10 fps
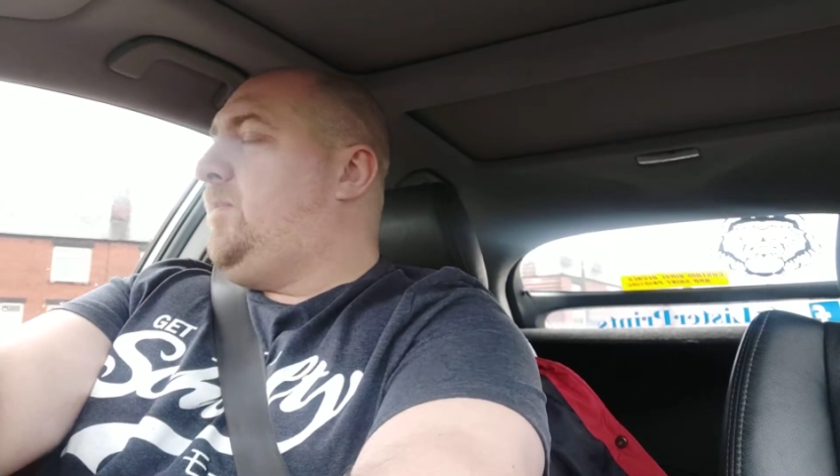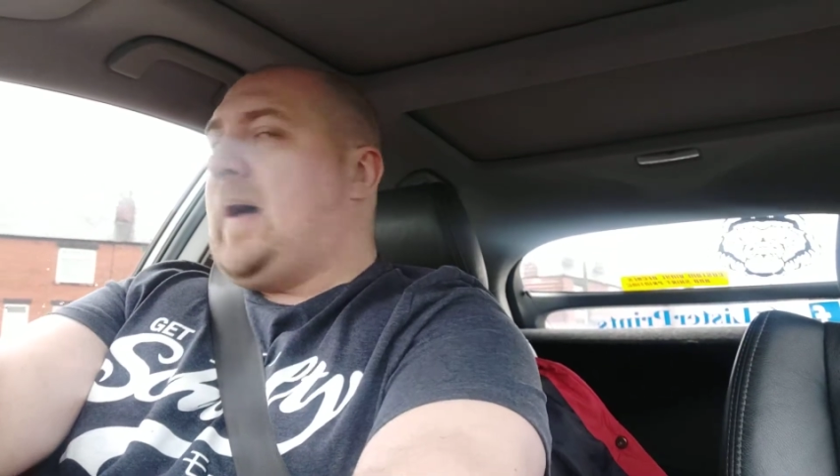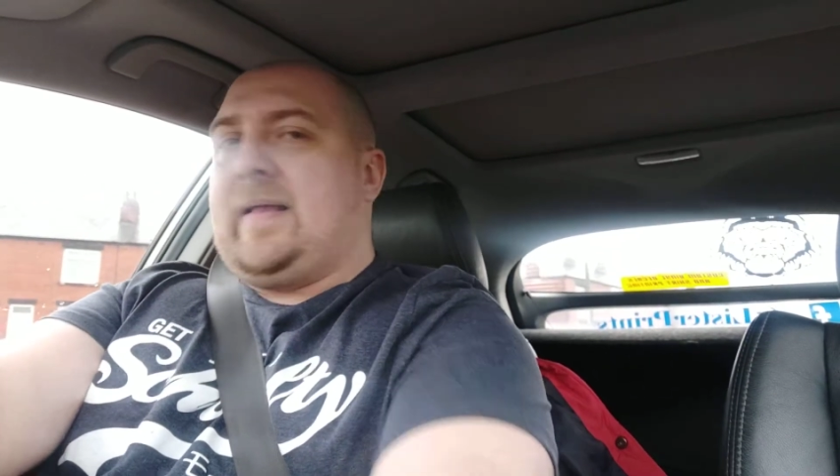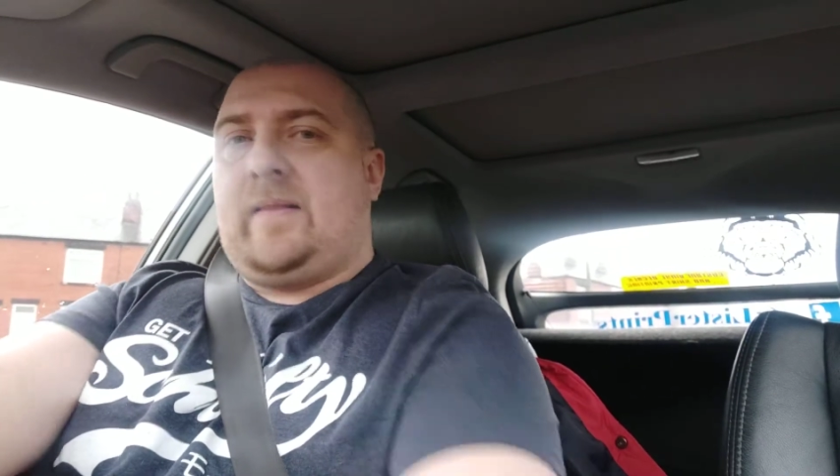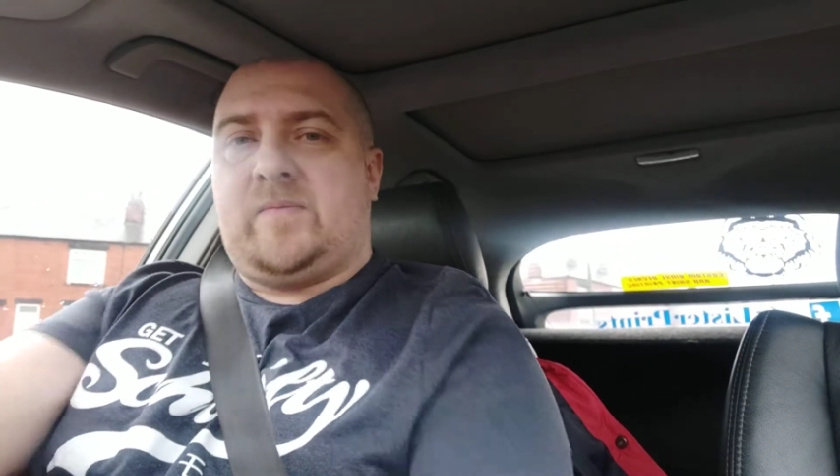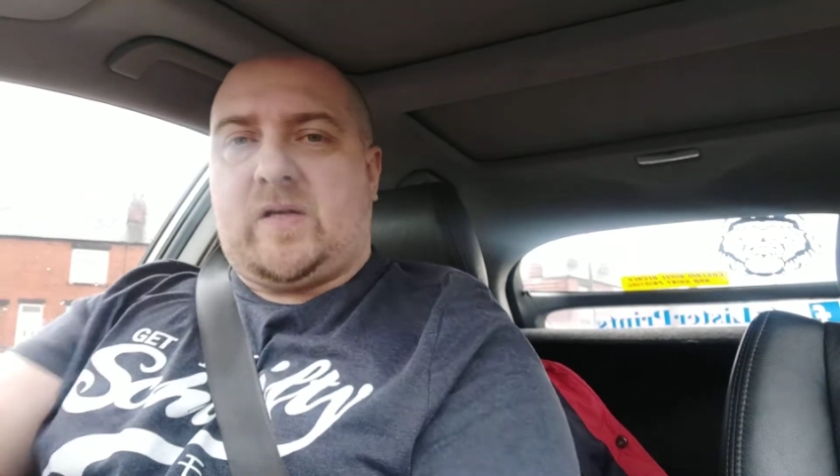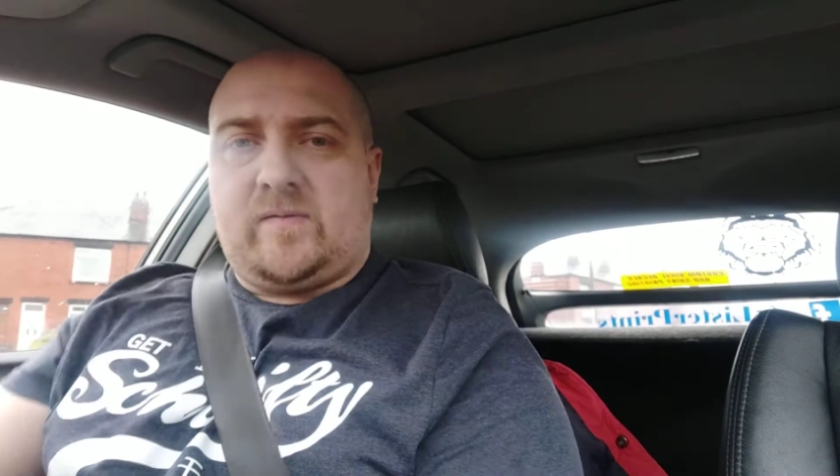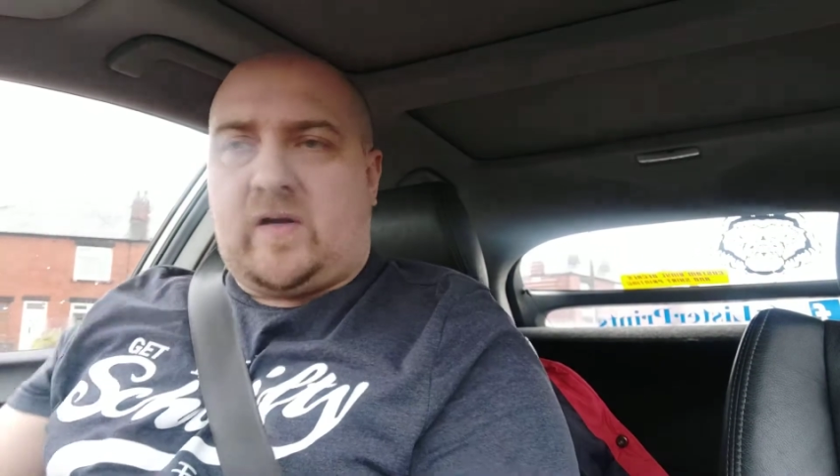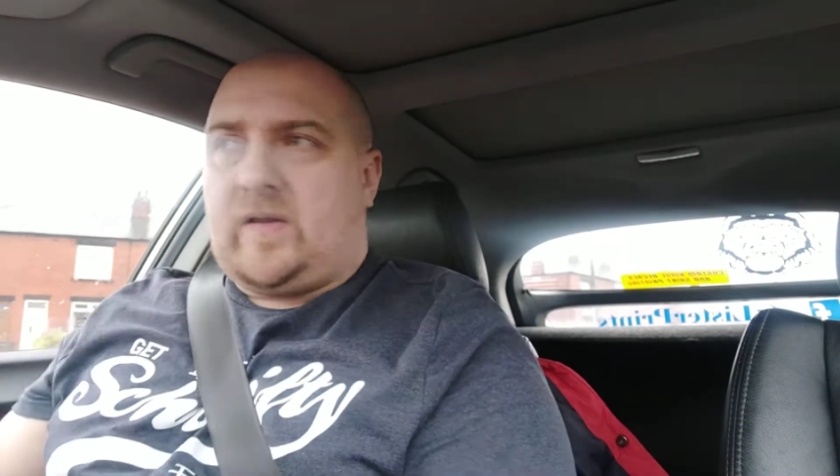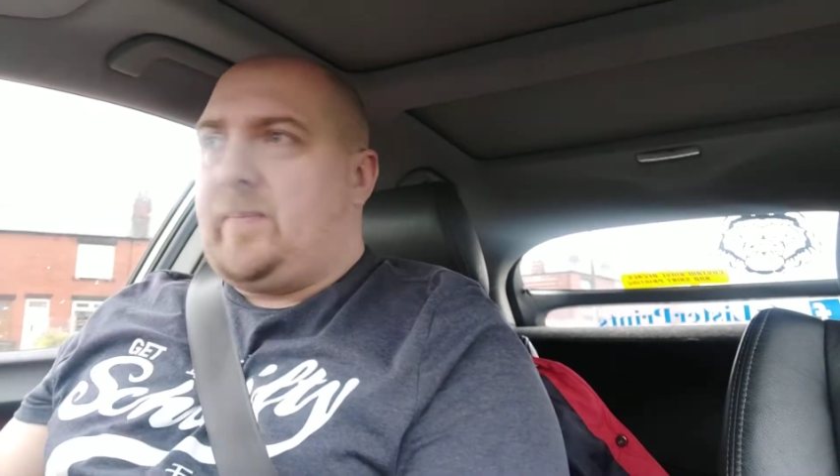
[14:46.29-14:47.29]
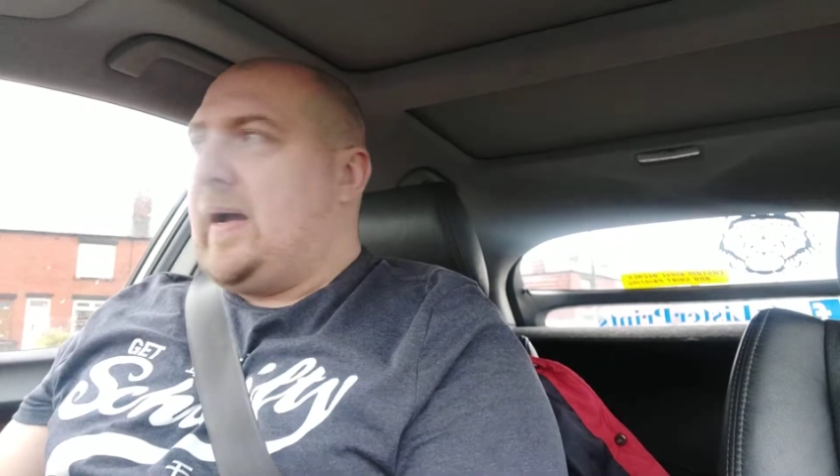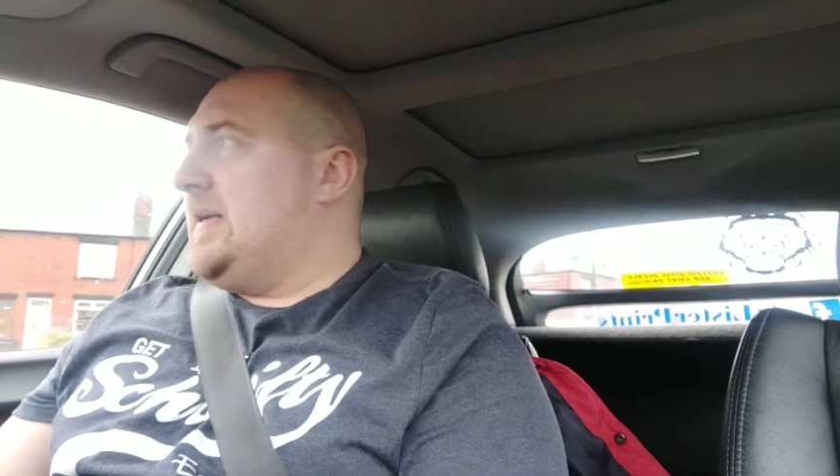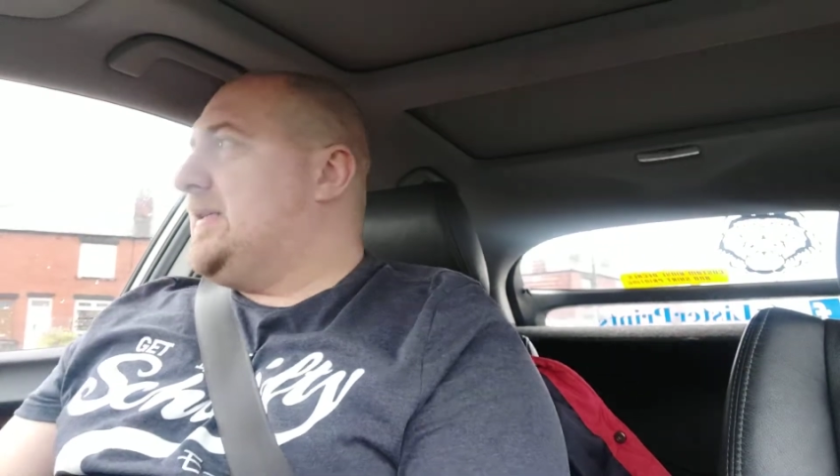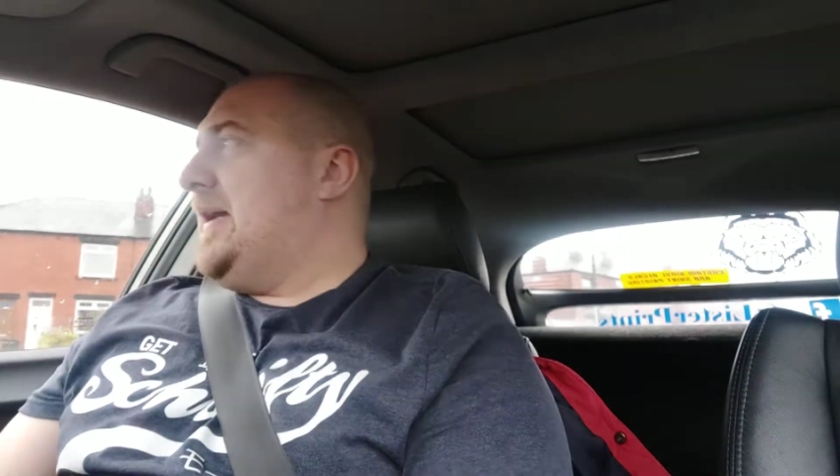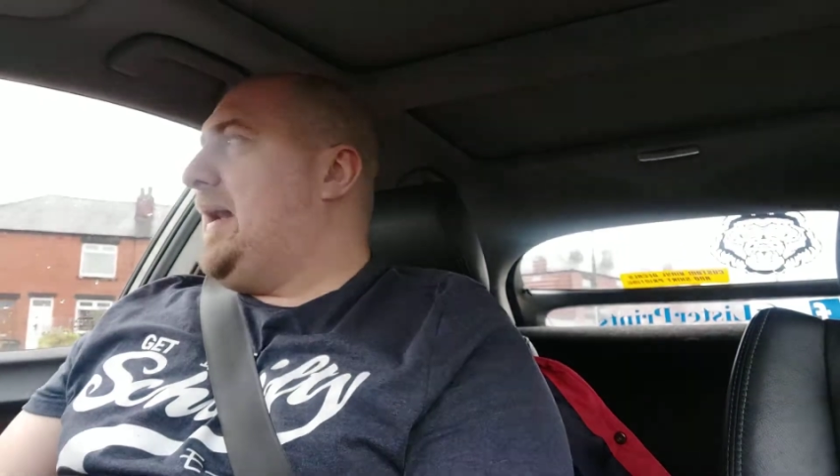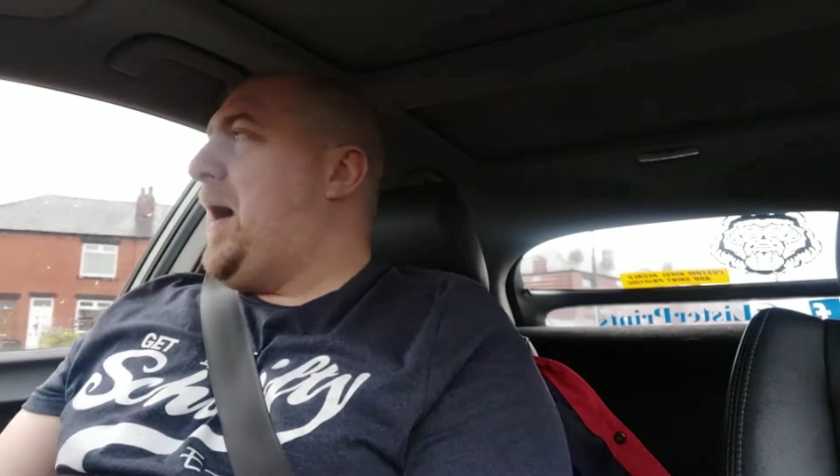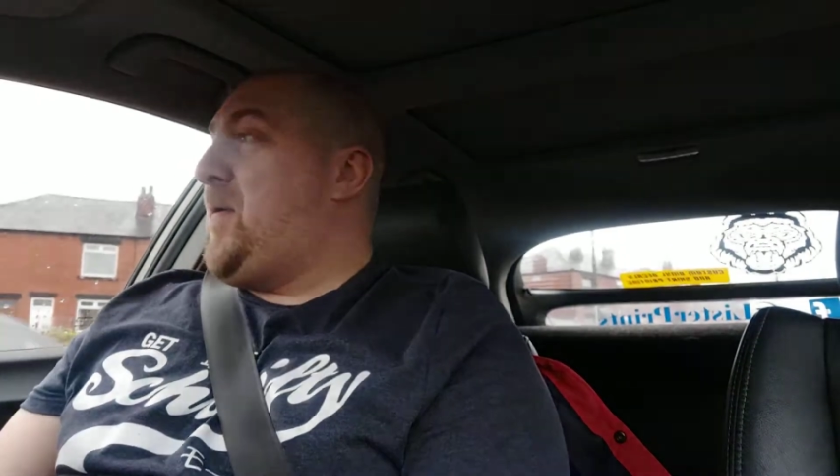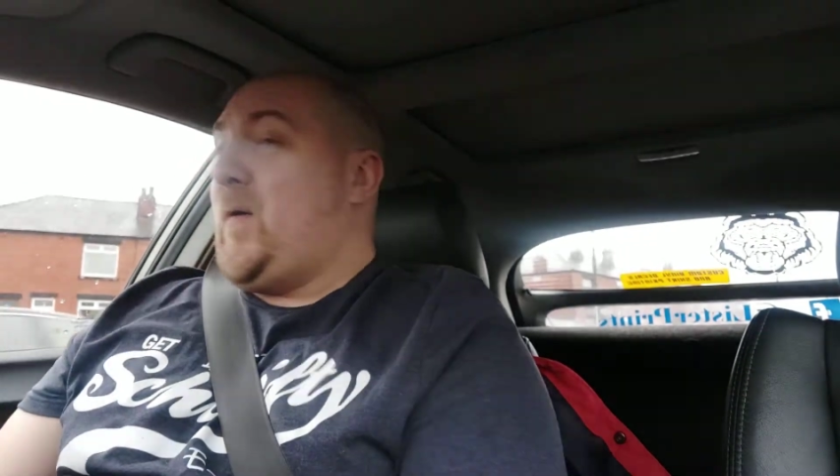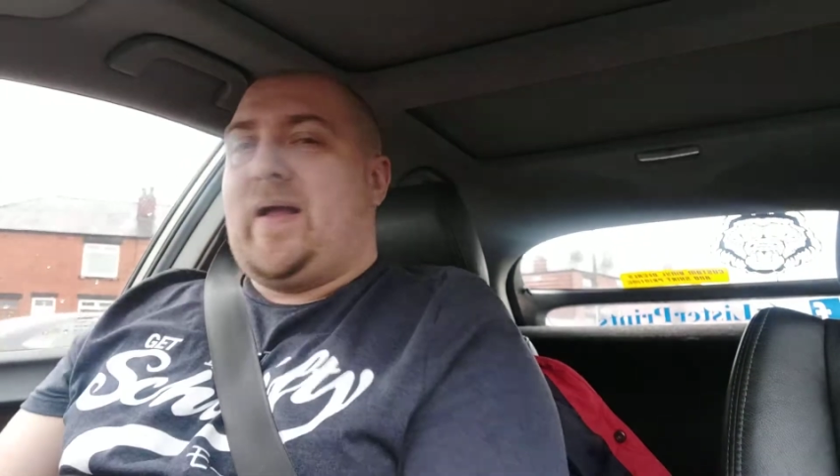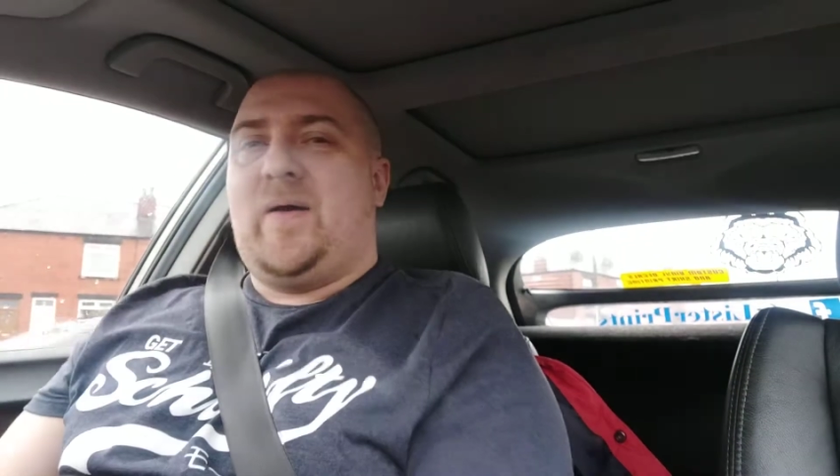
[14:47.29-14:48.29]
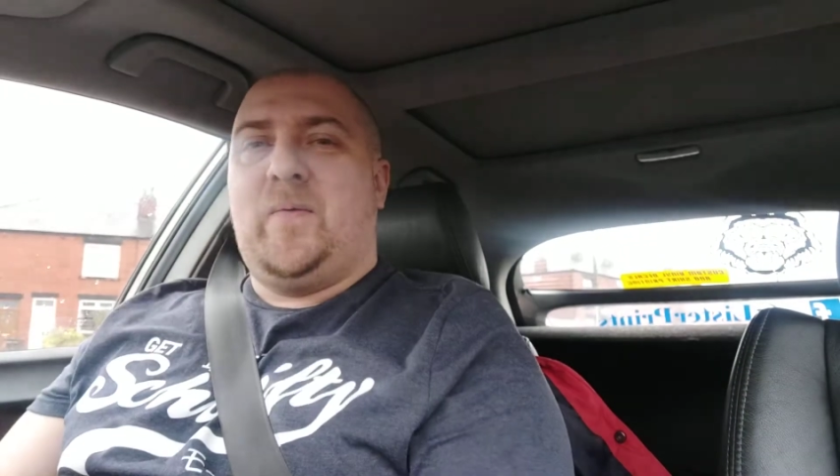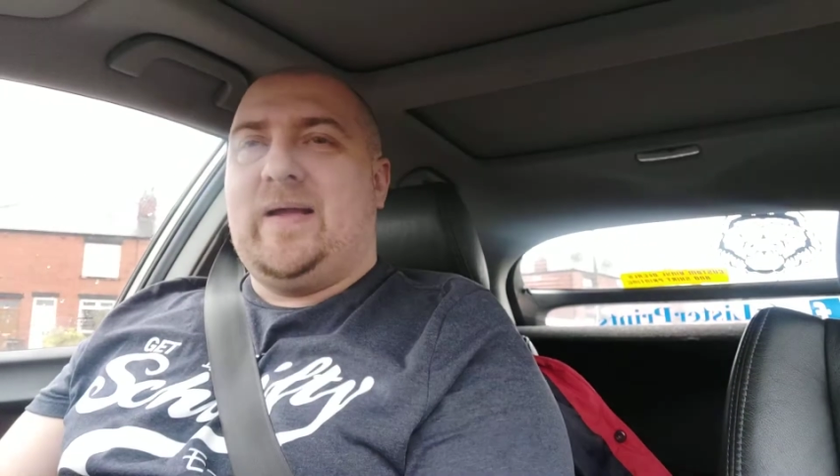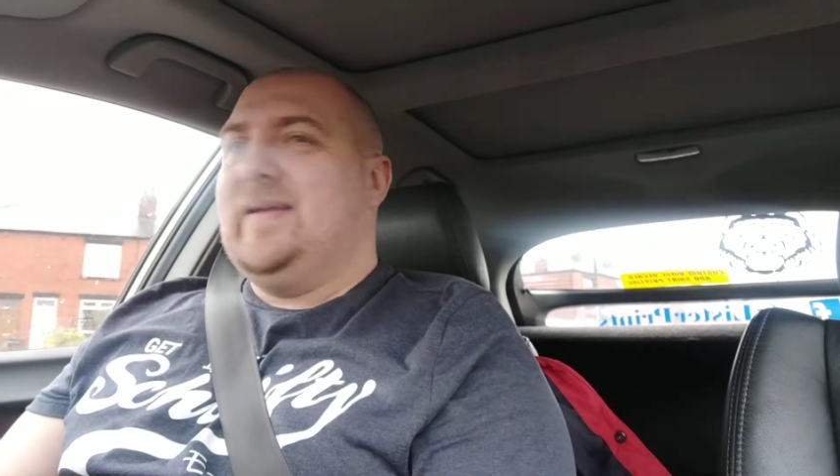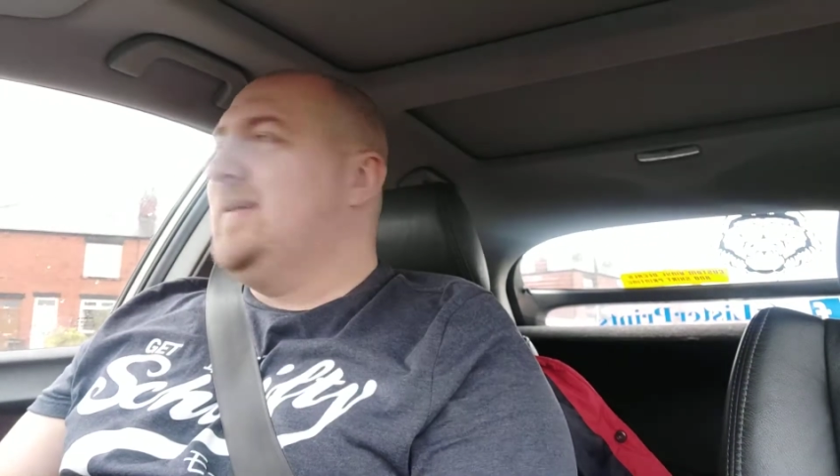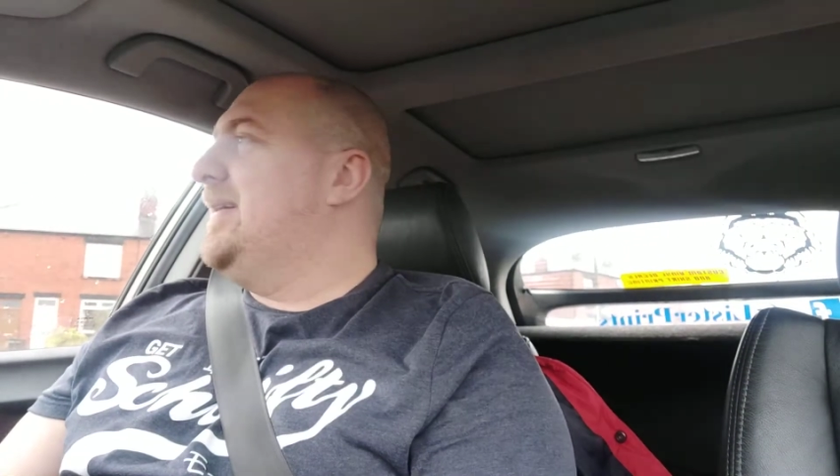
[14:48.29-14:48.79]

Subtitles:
patting themselves on the back and saying, how great are we?